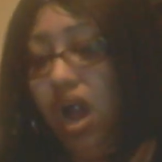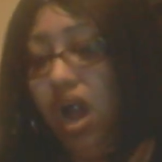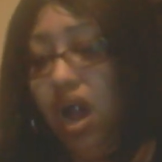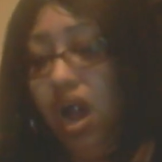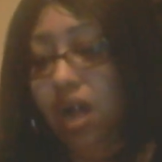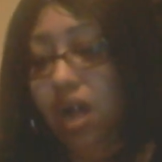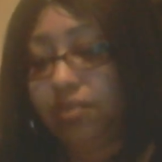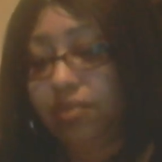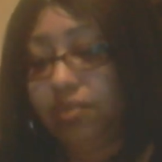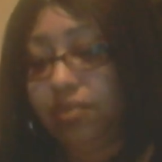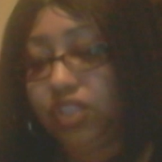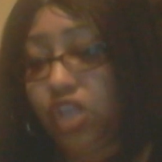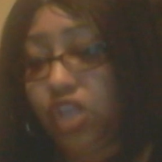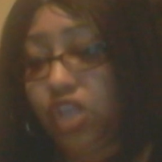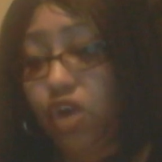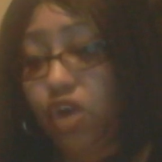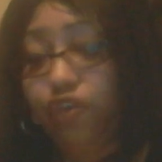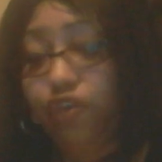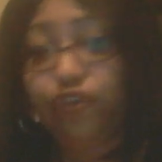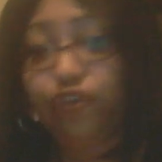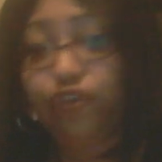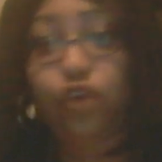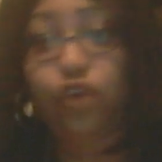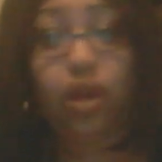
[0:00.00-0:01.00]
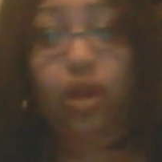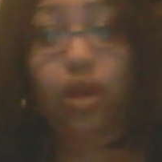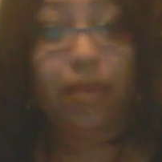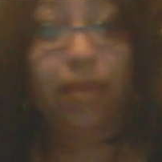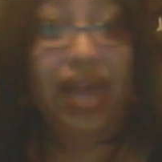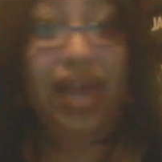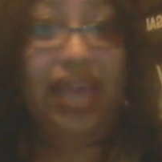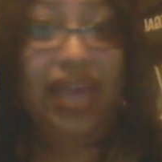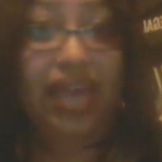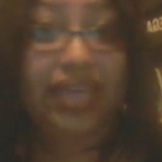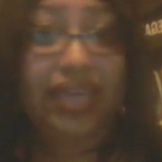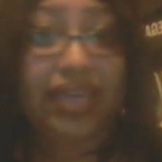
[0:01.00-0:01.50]
Um, so for
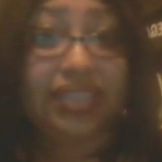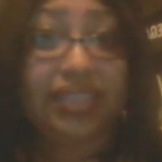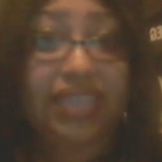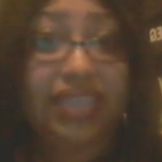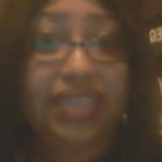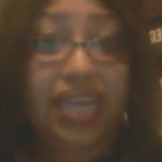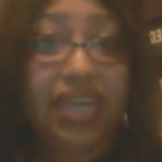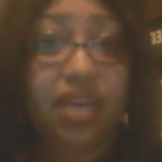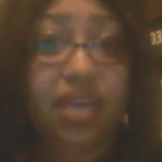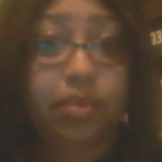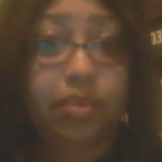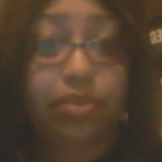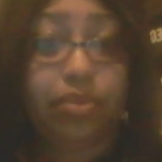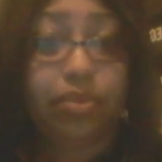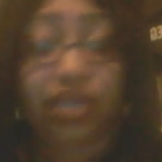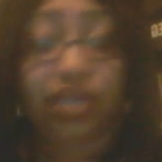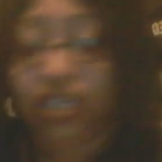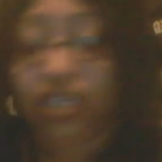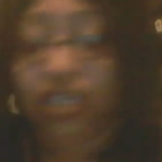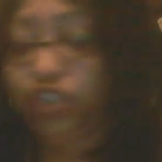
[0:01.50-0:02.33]
my second